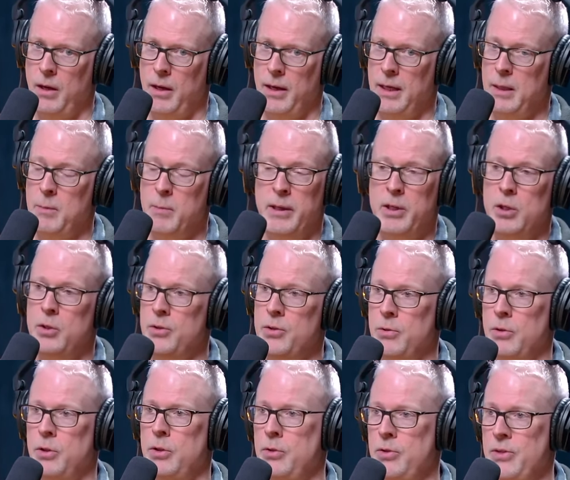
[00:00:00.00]
anybody
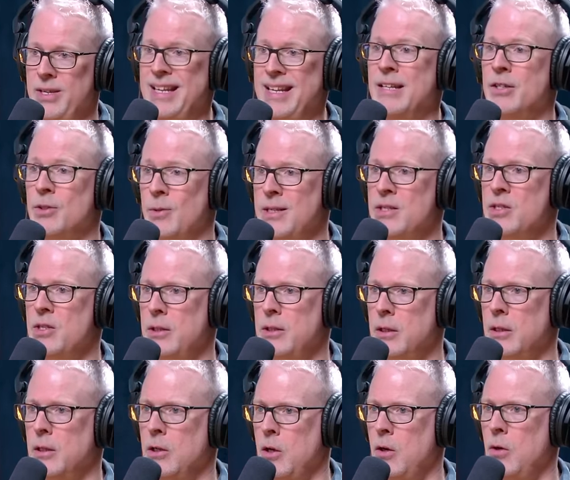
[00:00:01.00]
who's interested
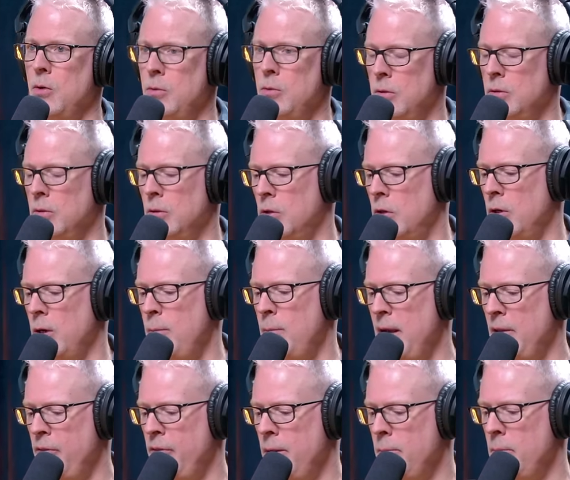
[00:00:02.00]
can go learn
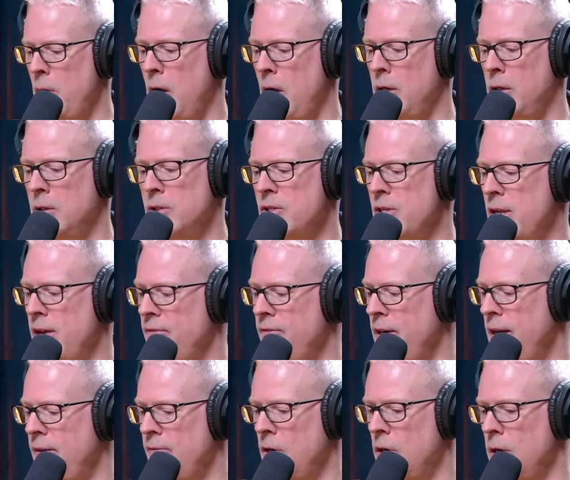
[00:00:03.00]
about them. Hunter
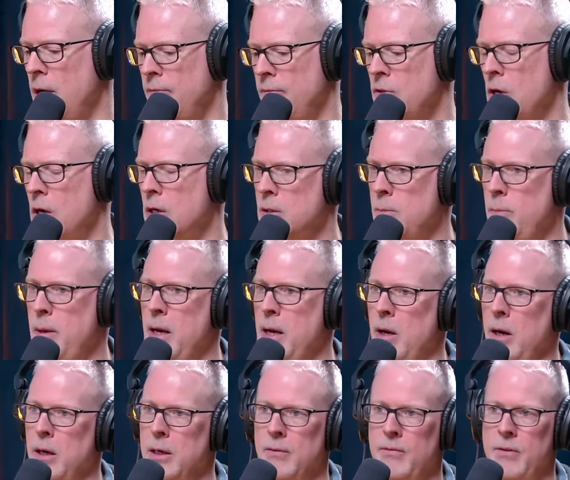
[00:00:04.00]
7, I've talked
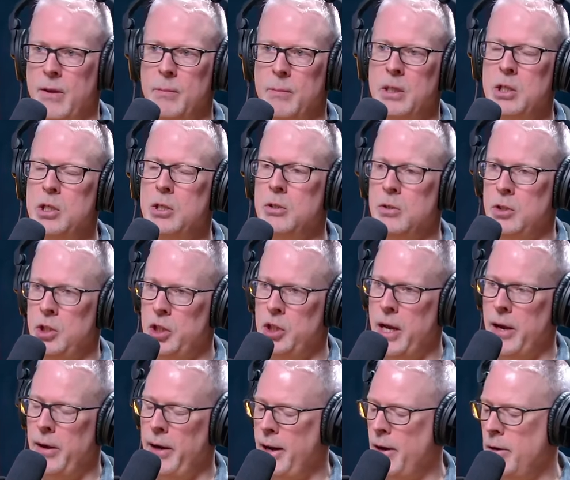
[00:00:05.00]
about. I give them a huge
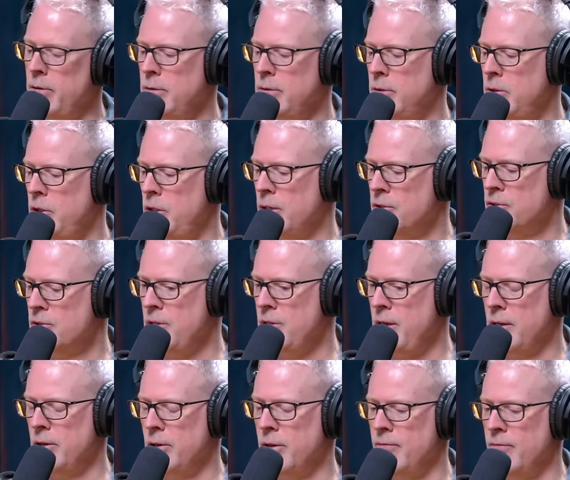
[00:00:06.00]
shout out. Chelsea
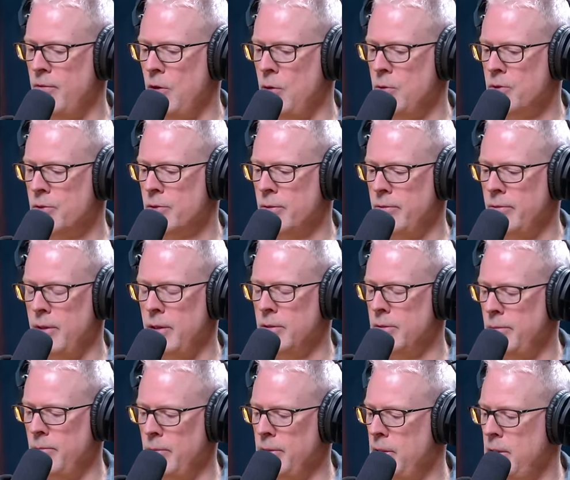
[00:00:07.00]
and her folks,
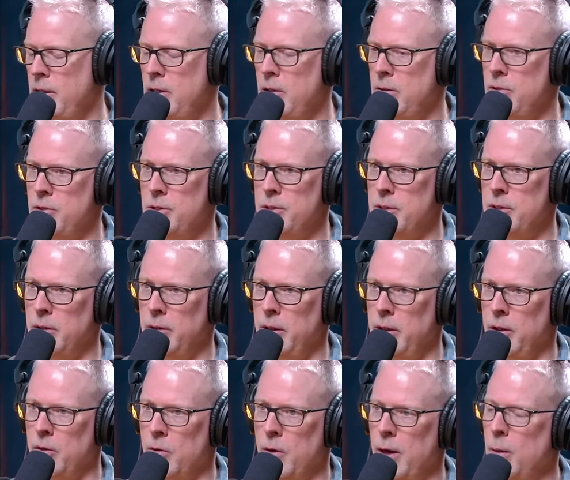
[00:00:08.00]
what they do is just
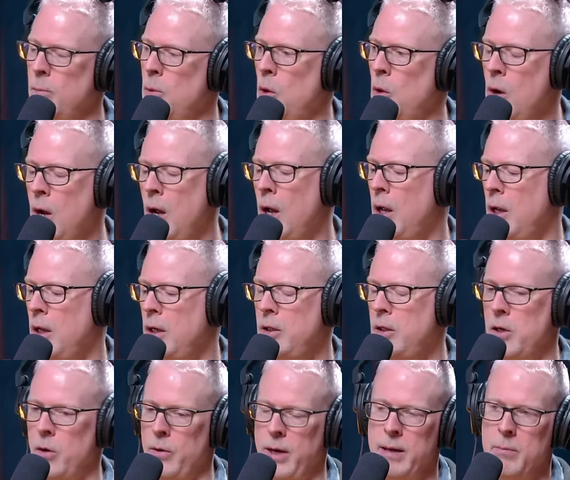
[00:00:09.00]
incredible.
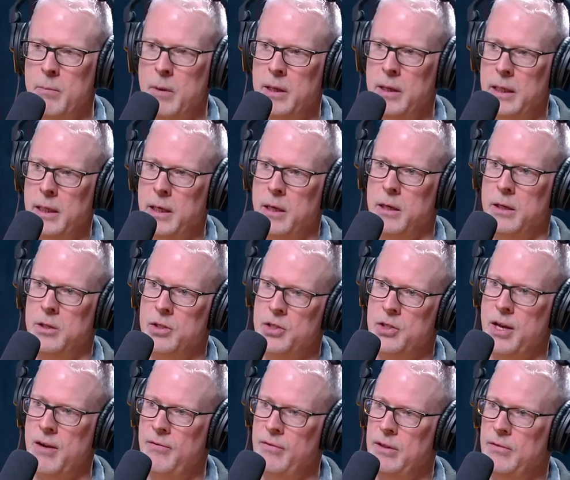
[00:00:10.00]
Donate money to Hunter
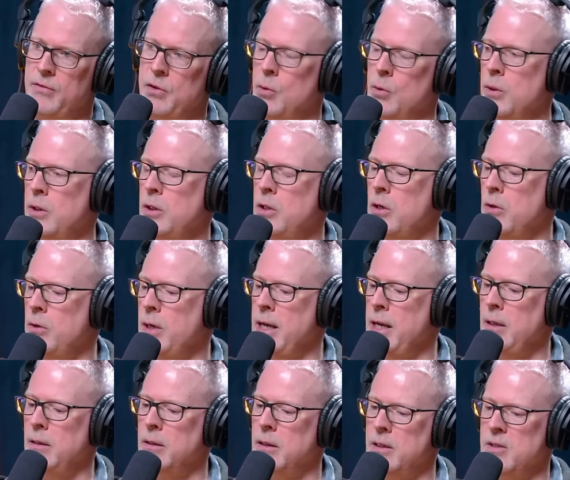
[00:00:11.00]
7 if you want to
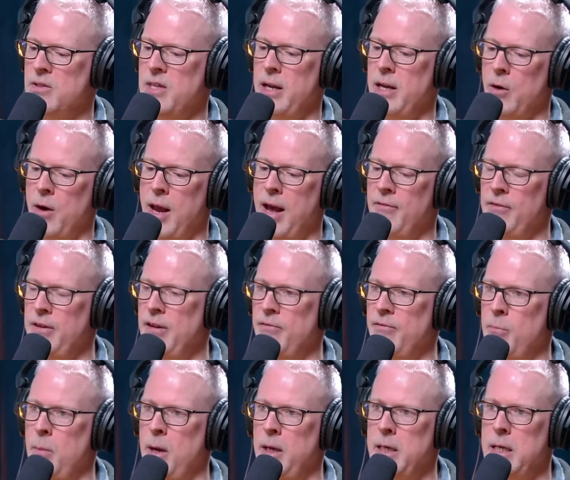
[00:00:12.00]
donate, because they don't have
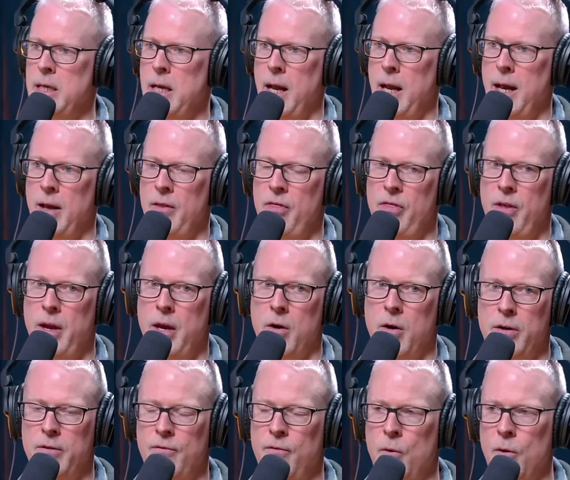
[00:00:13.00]
enough money, and they are
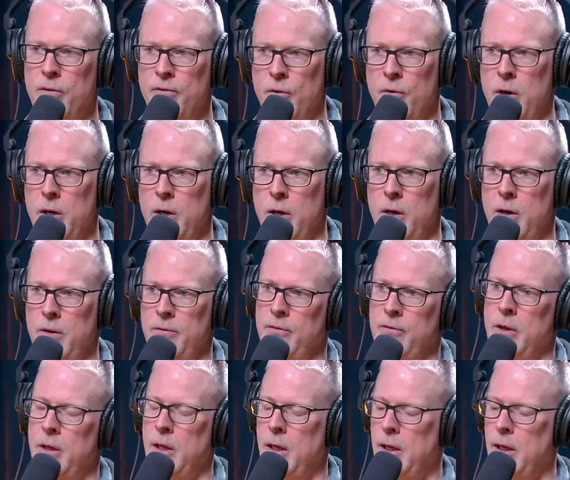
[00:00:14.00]
in the forefront of